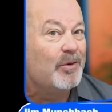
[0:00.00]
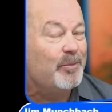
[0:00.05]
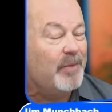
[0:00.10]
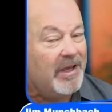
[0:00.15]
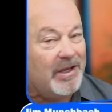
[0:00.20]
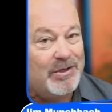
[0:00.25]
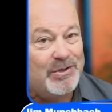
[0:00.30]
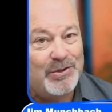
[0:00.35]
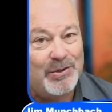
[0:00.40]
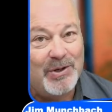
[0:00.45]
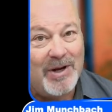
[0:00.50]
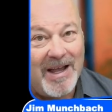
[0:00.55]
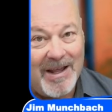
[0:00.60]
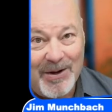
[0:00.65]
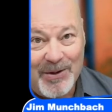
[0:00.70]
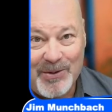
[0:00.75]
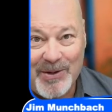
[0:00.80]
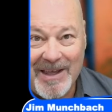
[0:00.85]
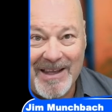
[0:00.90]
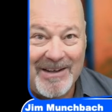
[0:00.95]
make sure I
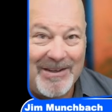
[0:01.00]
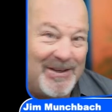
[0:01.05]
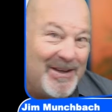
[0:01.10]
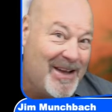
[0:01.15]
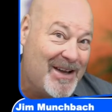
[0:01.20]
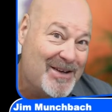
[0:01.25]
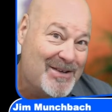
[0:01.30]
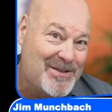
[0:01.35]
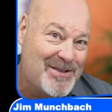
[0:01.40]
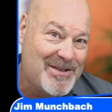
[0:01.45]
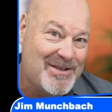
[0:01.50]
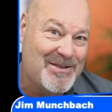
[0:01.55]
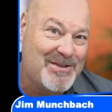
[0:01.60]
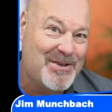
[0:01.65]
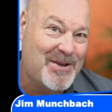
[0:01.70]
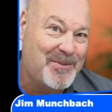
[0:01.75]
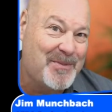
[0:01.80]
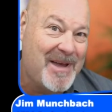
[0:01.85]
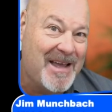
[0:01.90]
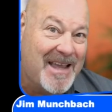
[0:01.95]
don't get deductions
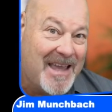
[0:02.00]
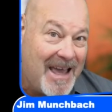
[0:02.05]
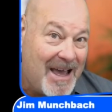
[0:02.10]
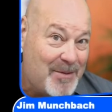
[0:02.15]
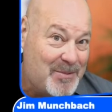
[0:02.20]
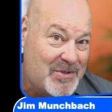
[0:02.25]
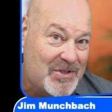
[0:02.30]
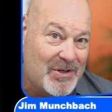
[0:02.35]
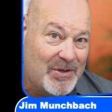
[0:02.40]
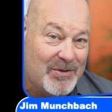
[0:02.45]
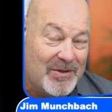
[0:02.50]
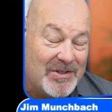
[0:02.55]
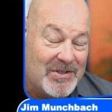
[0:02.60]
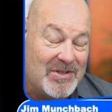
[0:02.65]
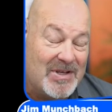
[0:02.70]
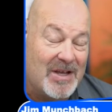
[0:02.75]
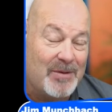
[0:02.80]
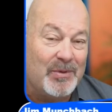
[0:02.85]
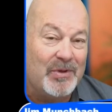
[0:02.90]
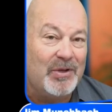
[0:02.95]
on my capstone
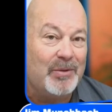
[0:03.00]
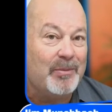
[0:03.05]
assignment?